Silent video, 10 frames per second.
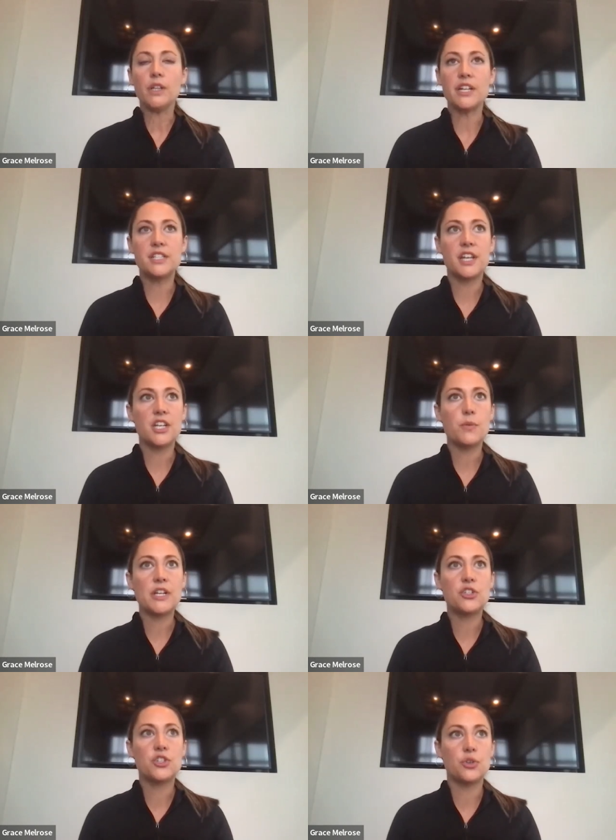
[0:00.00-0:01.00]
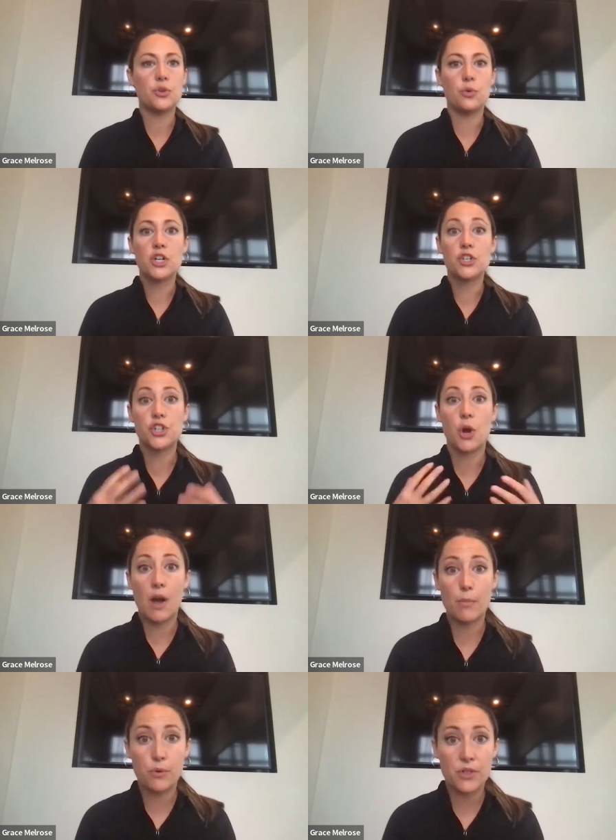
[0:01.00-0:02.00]
continuing to show
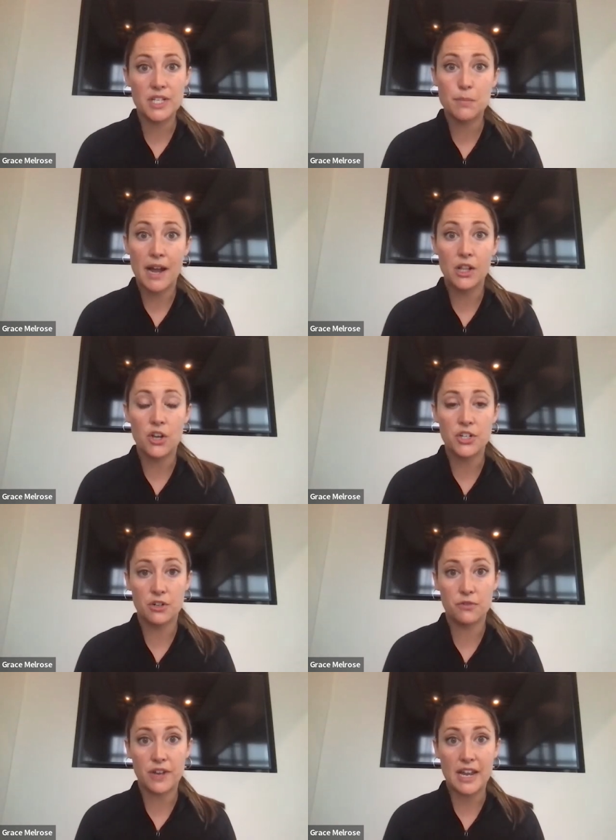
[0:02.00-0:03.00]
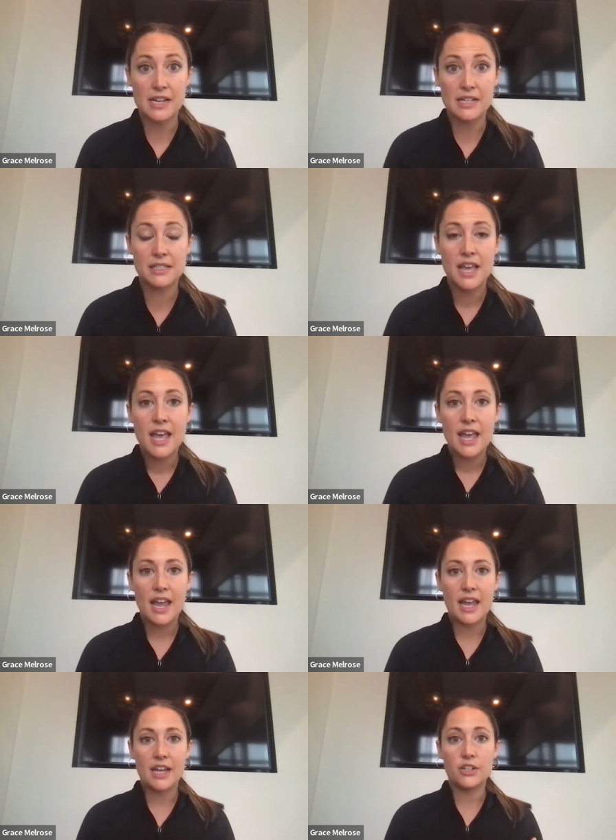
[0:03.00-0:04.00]
up with a smile on your face
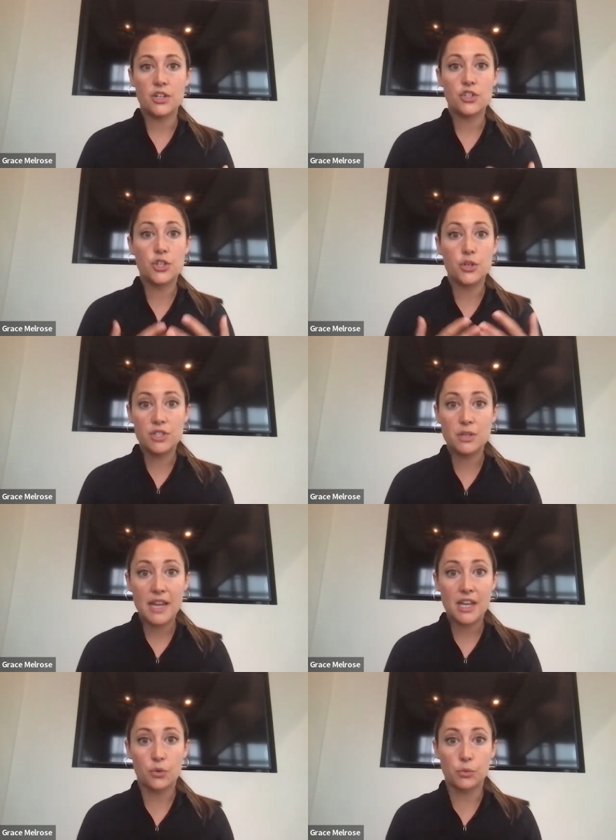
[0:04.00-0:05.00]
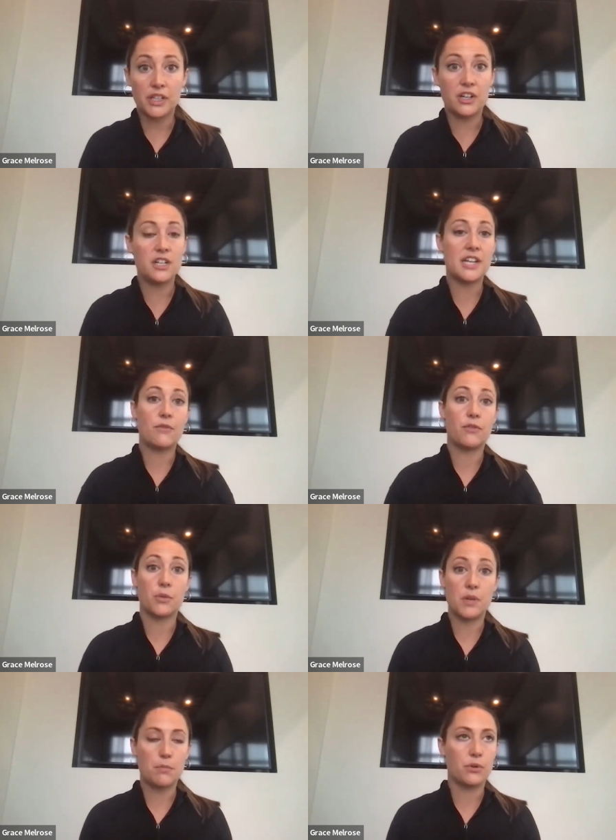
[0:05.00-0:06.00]
and choose to make it a really good day for the
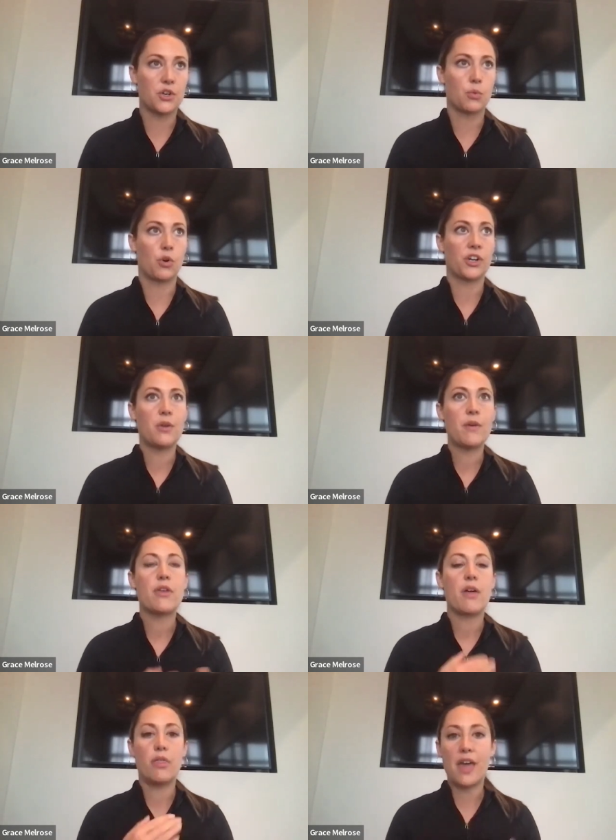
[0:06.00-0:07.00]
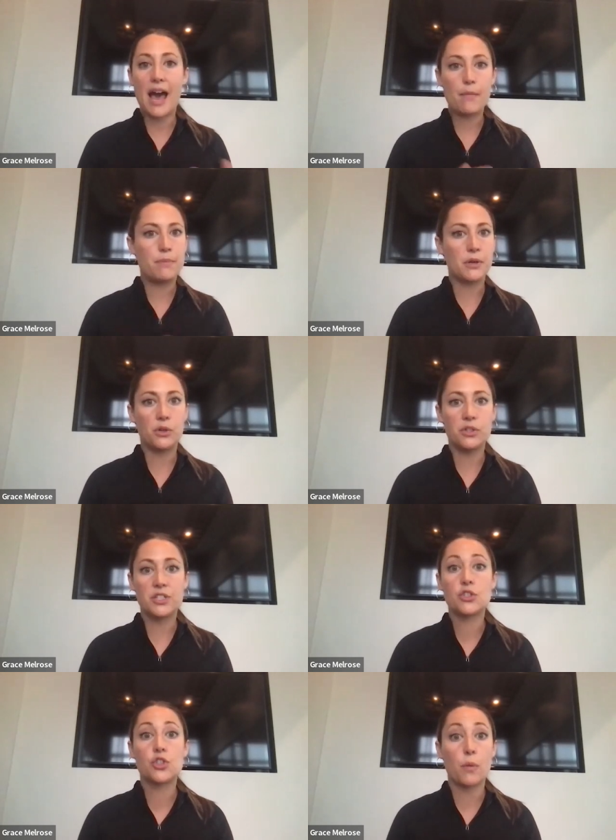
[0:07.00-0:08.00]
people you're working with, that
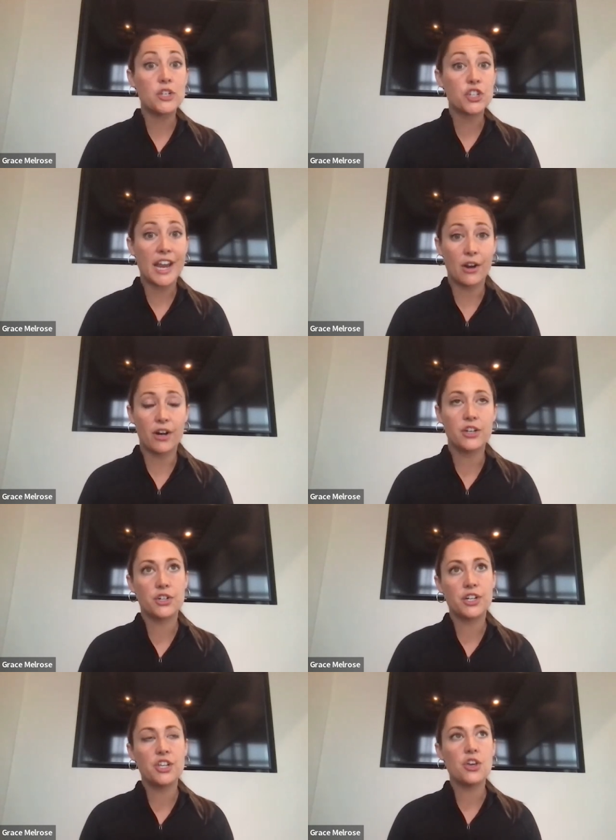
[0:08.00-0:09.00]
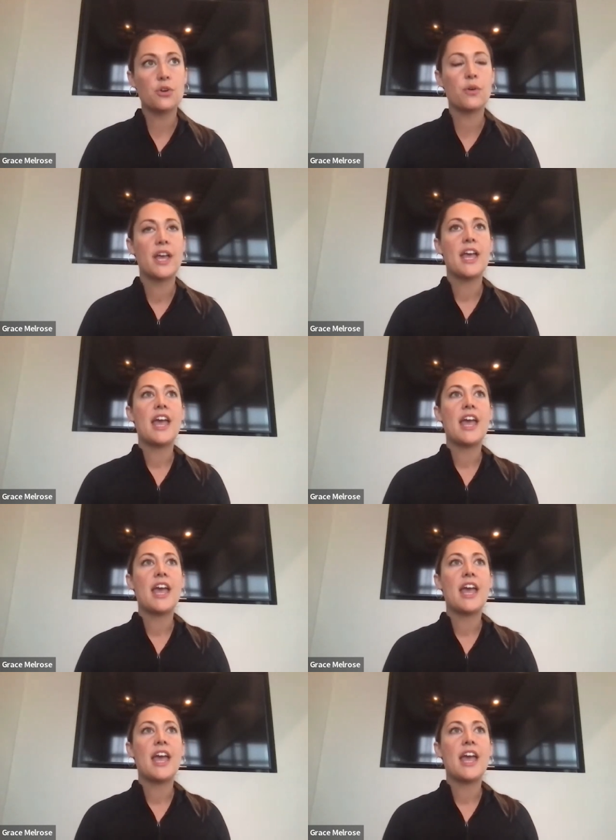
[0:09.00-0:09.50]
builds so much character in you.